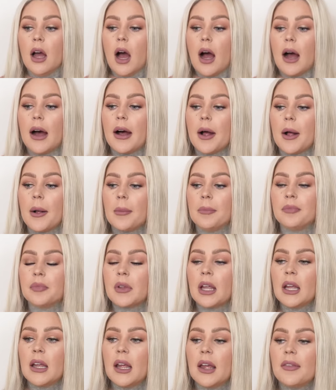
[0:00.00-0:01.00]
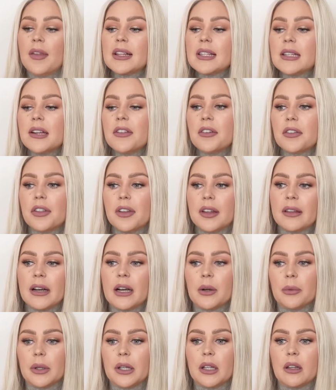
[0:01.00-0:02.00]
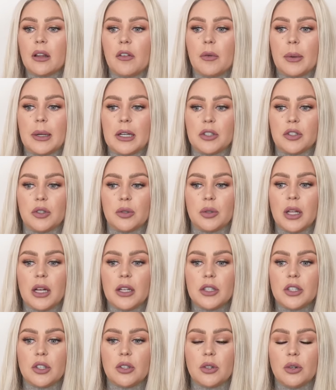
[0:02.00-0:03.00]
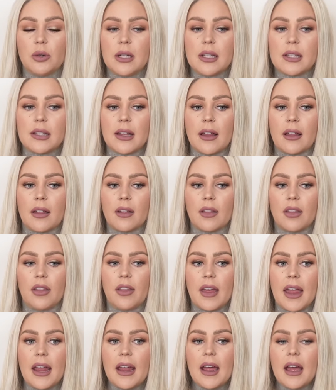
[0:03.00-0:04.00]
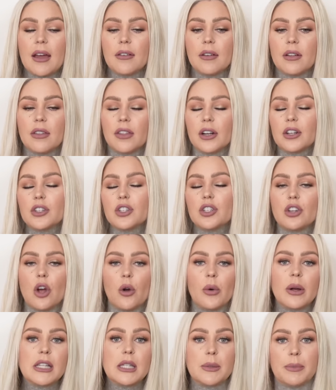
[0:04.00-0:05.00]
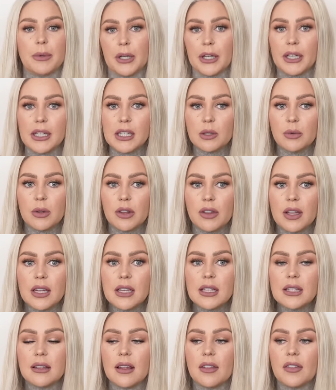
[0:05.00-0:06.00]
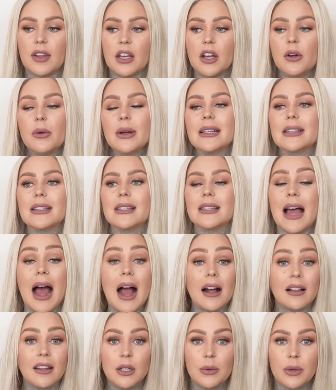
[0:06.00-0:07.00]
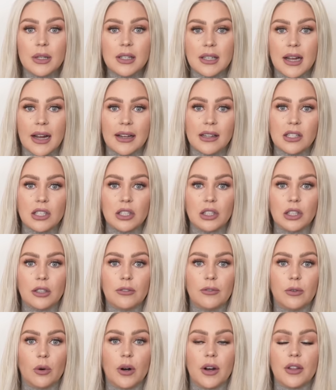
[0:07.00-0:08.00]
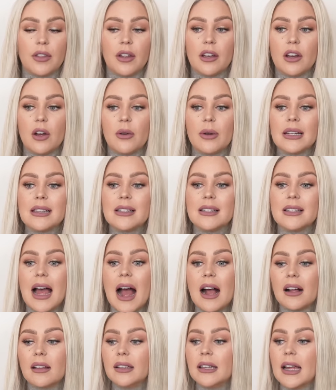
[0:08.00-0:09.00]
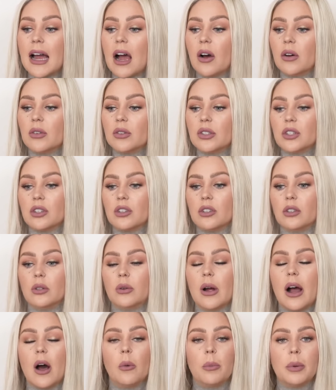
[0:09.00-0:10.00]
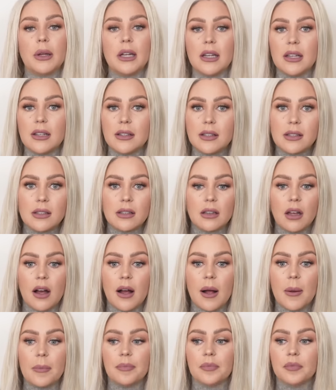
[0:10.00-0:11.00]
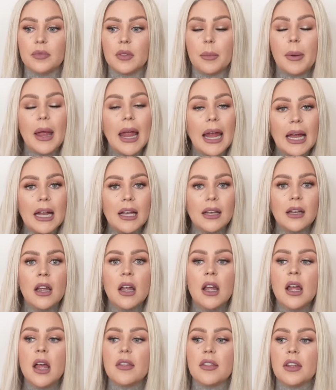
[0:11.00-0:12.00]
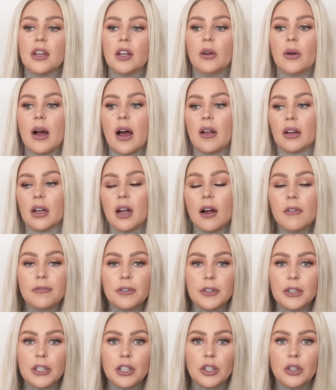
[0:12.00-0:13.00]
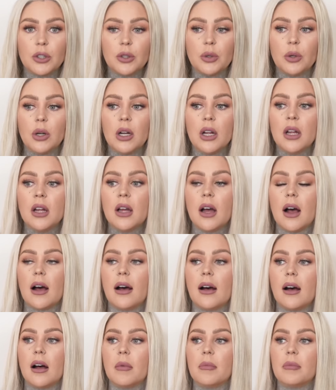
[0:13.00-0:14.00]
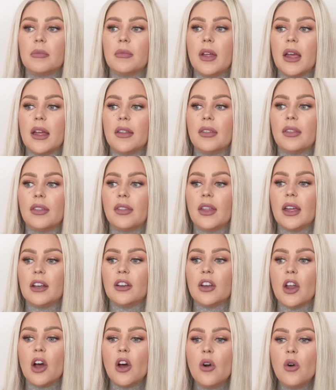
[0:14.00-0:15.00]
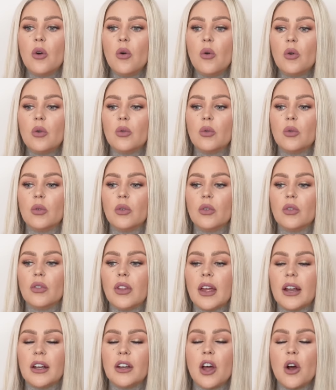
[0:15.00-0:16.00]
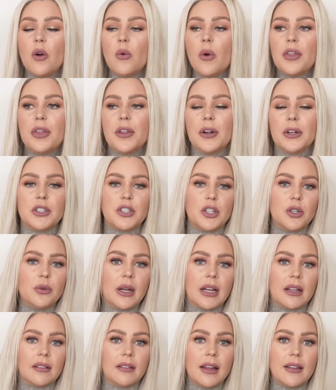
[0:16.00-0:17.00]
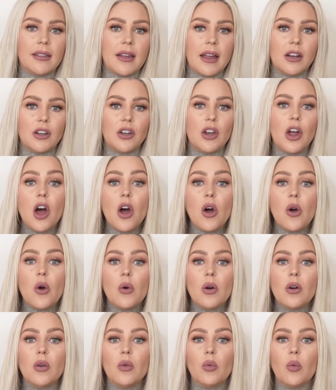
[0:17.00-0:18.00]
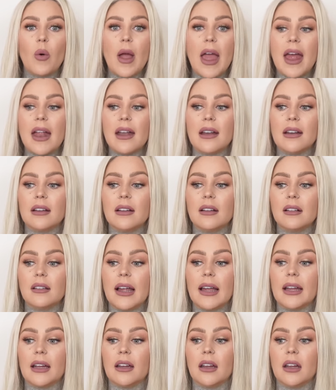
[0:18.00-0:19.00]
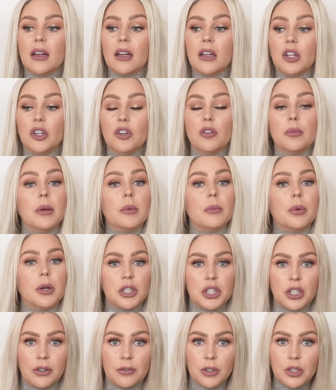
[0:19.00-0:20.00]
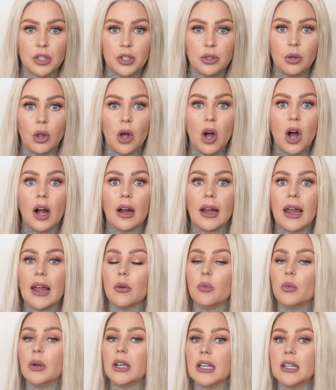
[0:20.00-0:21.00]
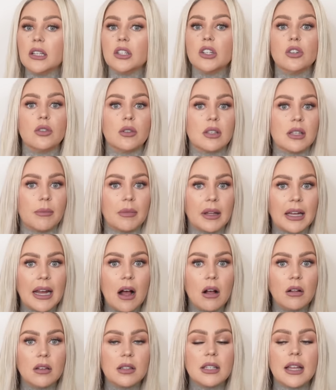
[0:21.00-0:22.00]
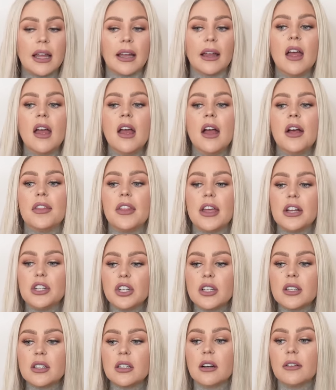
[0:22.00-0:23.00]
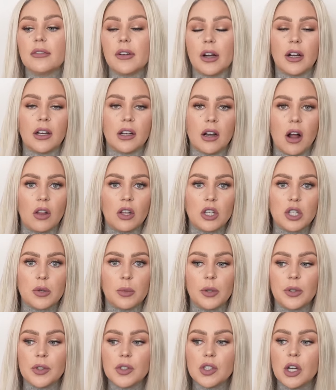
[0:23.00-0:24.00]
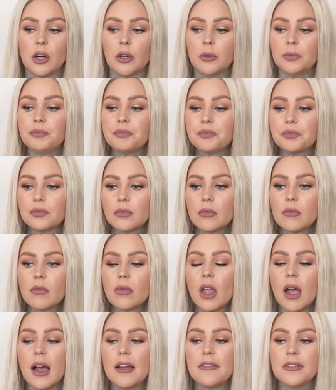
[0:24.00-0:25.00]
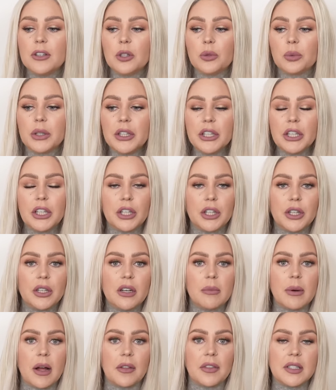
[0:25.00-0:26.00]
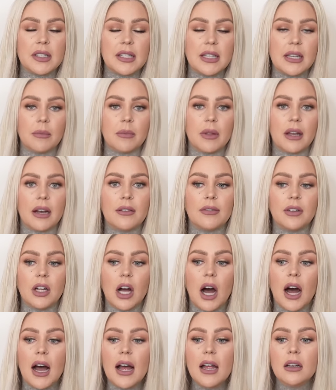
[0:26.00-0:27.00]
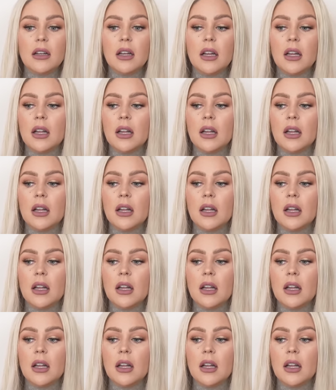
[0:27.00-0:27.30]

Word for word: Um, and that's another thing that I really love about a doula too is like they have they're so experienced with this that they know exactly what signs to look for. They know exactly how to help ease um, the pain. They know how to comfort you, um, and they know they know what they're doing. Like they know when like you've been pushing for too long and we need to do something else. Like they just are very knowledgeable. So I feel really good about the team that I've got.